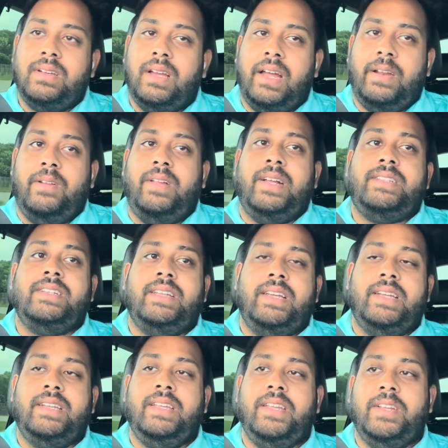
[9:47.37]
I don't like to
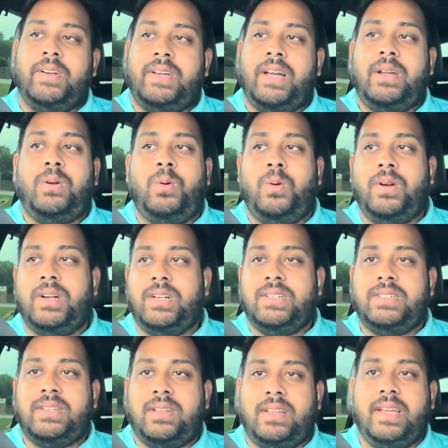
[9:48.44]
like cut
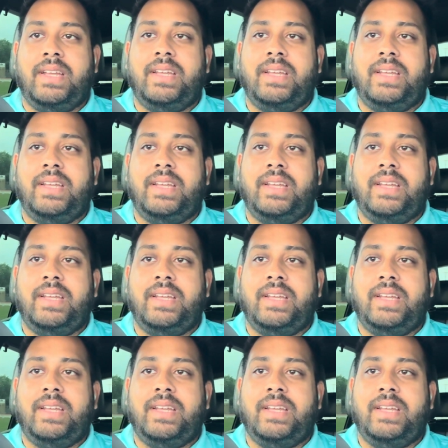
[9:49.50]
corners on